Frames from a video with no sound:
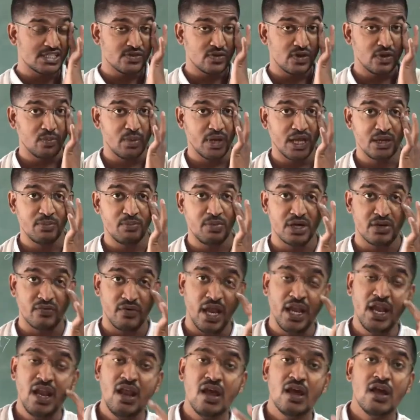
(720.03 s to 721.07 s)
will be in
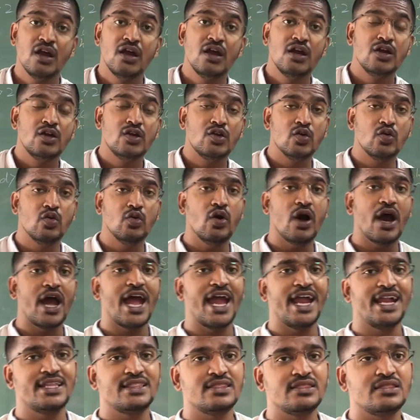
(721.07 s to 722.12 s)
between 2
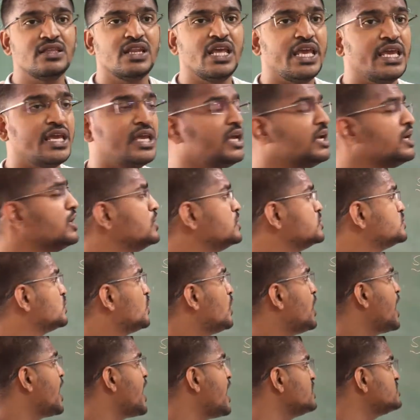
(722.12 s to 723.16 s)
and 3.
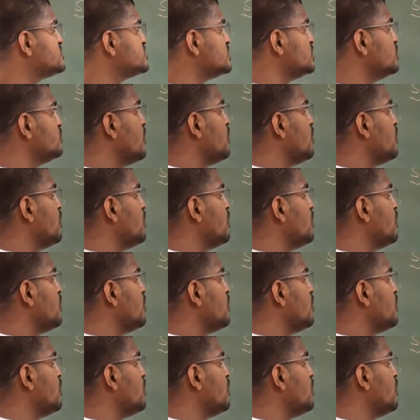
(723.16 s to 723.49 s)
So as you